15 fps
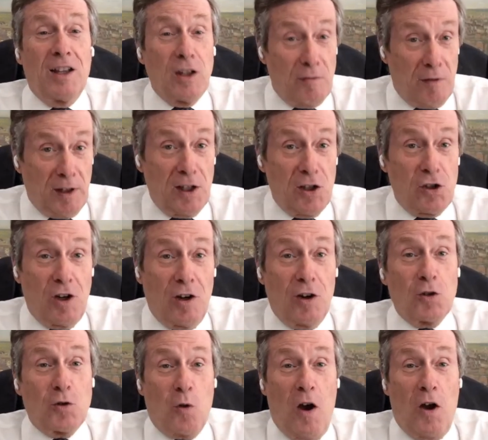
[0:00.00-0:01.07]
in the Village
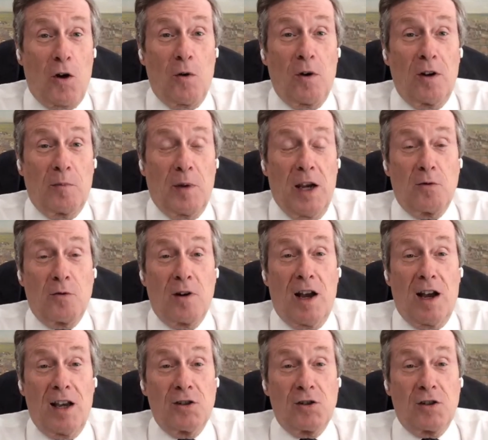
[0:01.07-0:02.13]
here in Toronto and
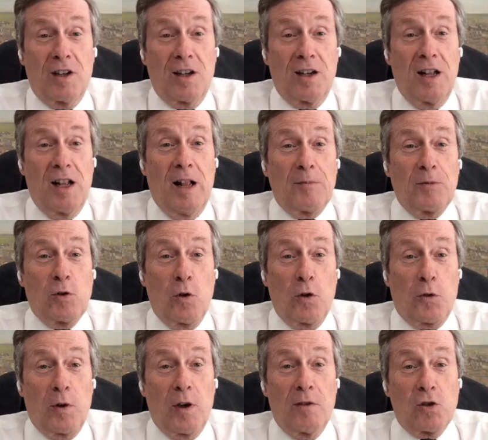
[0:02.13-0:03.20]
patronized
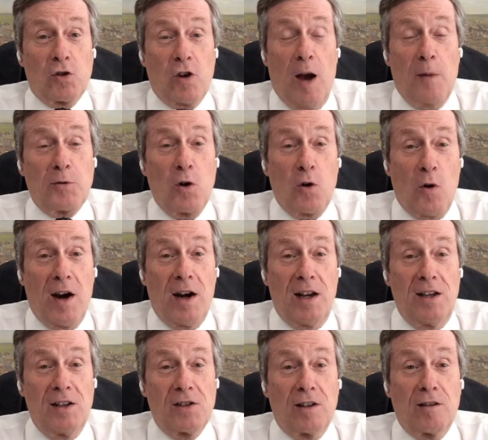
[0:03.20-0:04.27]
2 or 3 of the shops,
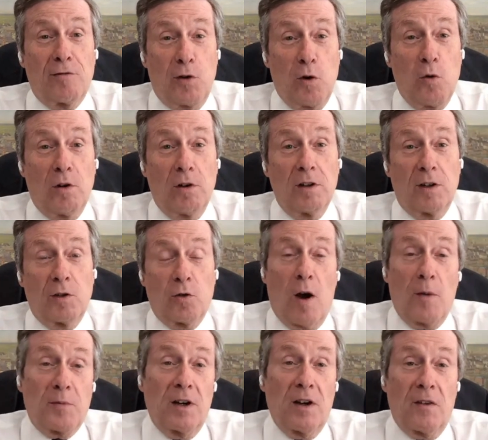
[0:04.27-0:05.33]
O'Grady's and Fuel,
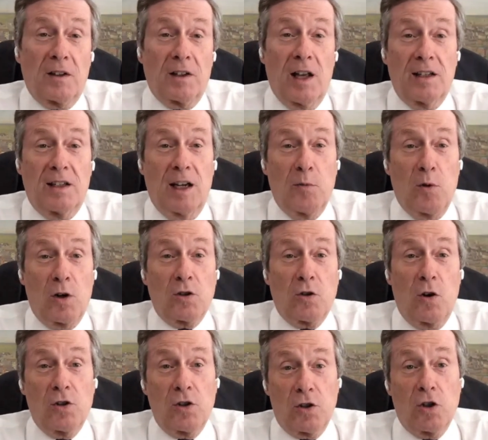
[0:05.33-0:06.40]
and dropped into the Glad Day
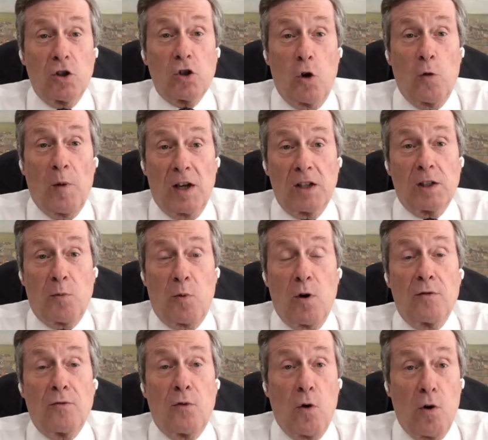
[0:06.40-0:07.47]
bookstore just to show my
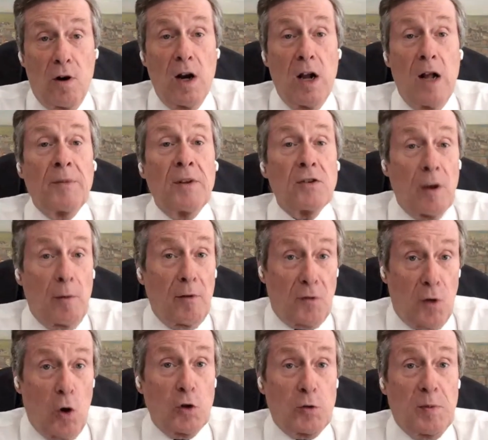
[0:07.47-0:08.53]
support for
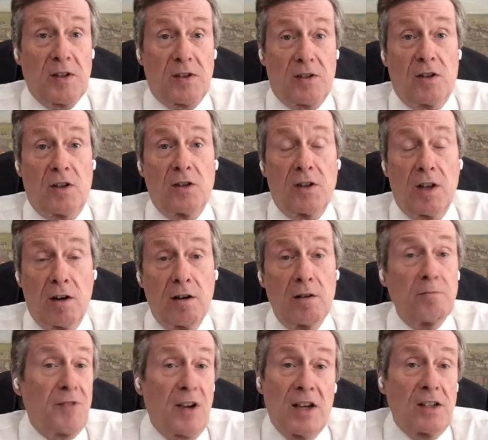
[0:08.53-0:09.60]
some of those businesses that
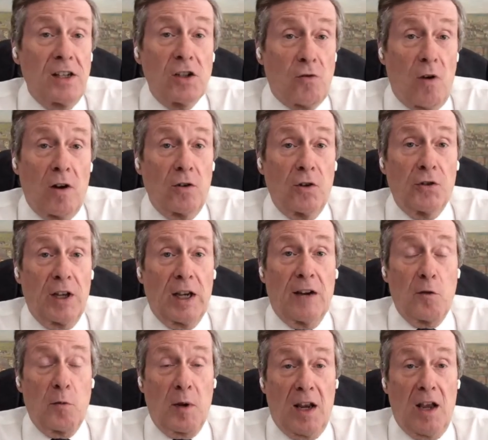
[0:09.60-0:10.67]
are facing struggles
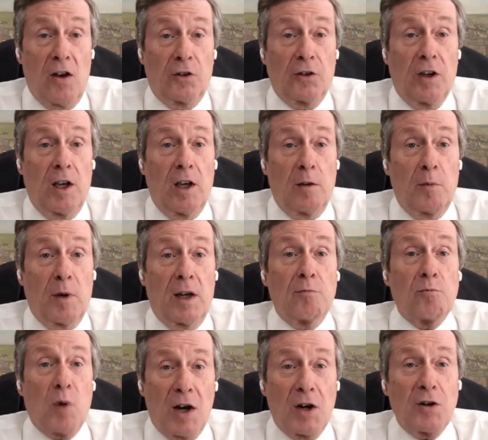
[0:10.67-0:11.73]
like everybody else.
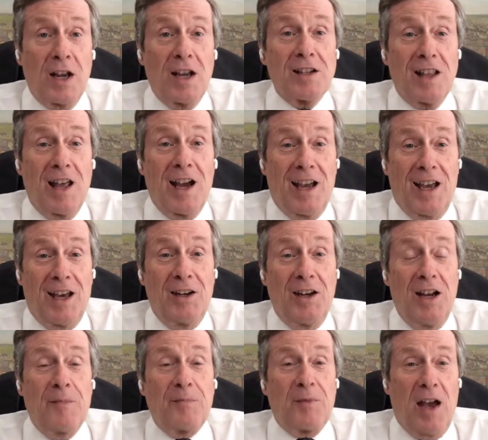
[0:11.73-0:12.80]
But brighter days lie
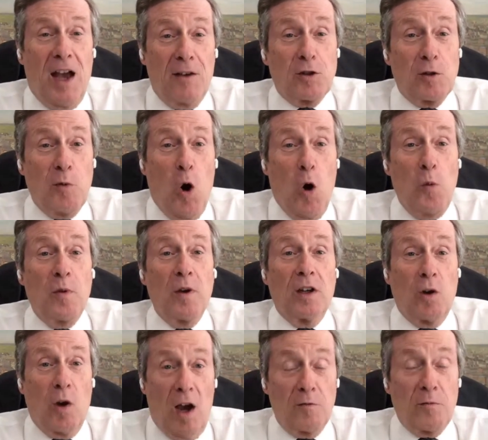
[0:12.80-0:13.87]
ahead. Have some hope,
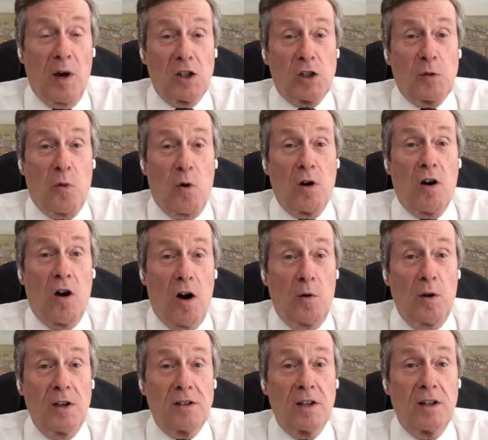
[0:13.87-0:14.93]
and you have my support
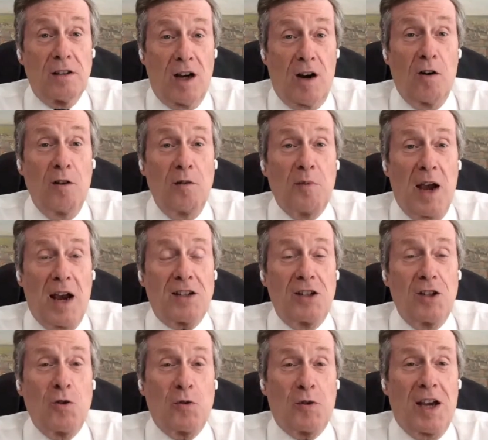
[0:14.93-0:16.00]
always. And Daryl,
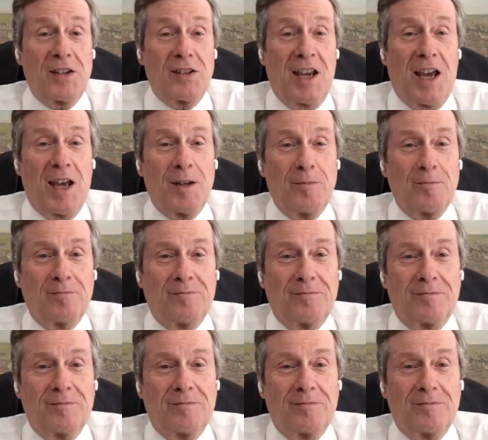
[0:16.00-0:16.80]
back to you. Thanks again.